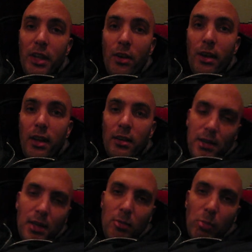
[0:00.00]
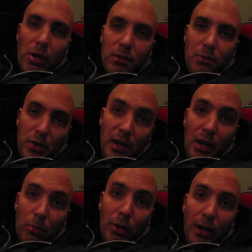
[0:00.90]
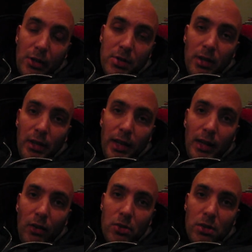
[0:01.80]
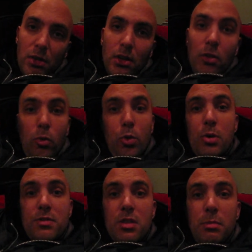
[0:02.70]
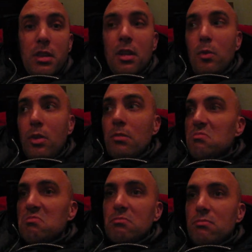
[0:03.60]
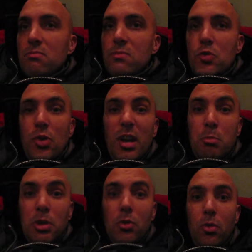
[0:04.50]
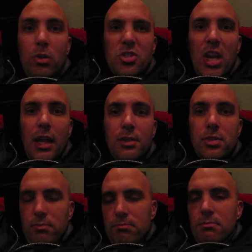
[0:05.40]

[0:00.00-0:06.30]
the internet, but if you need help buying or selling a house, or you have something that you want to try to build or change,